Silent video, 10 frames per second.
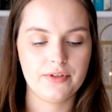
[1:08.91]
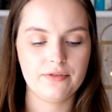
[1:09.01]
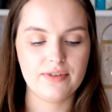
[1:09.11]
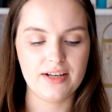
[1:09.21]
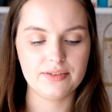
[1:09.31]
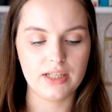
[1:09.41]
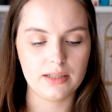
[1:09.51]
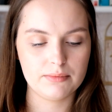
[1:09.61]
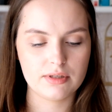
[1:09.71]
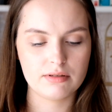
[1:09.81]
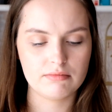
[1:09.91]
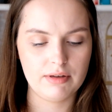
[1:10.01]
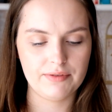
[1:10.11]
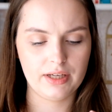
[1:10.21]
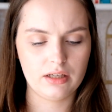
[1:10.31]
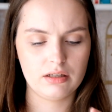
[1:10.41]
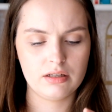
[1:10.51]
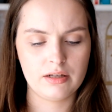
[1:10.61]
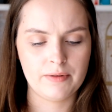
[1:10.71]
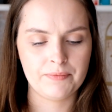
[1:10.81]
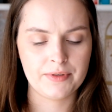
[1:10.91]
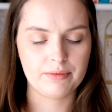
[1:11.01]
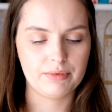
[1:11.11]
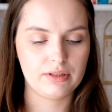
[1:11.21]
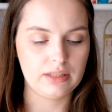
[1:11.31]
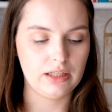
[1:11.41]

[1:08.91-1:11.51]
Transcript: 5 times, I think, because